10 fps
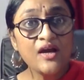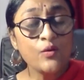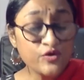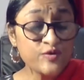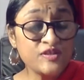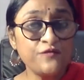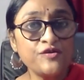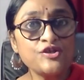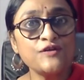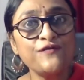which was
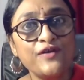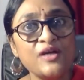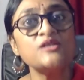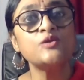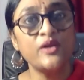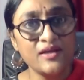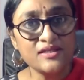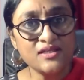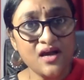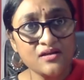sufficient for us to
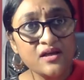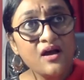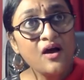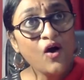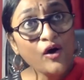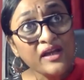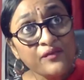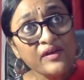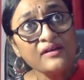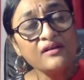kickstart. Or
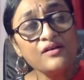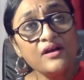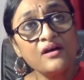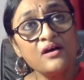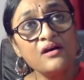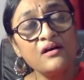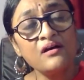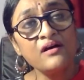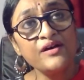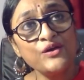even,
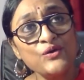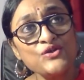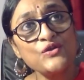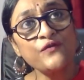sort of